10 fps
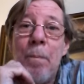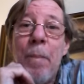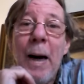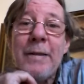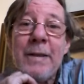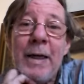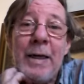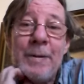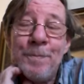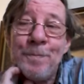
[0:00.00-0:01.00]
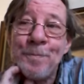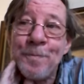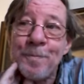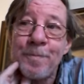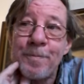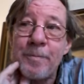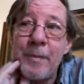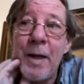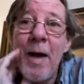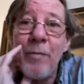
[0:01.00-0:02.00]
but, uh,
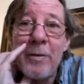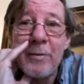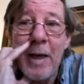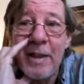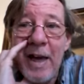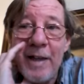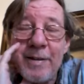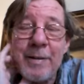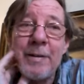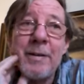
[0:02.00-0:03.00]
Having said that,